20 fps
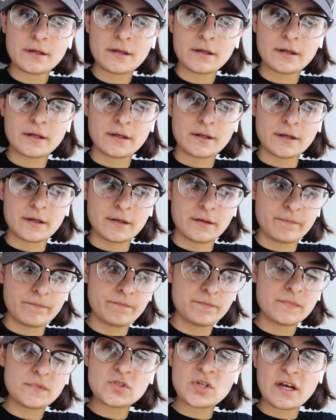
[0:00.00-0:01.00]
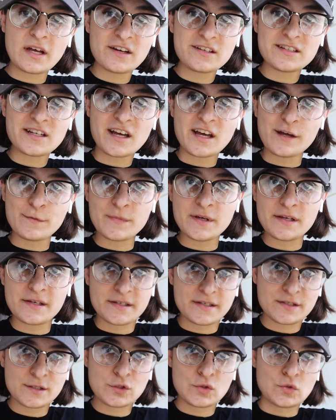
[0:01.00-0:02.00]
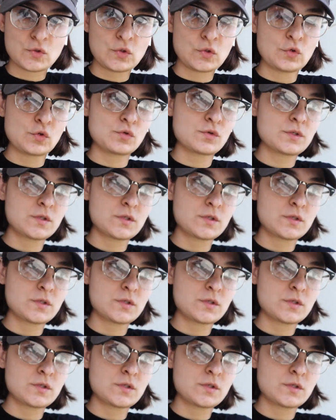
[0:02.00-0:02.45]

Checkout time is 2,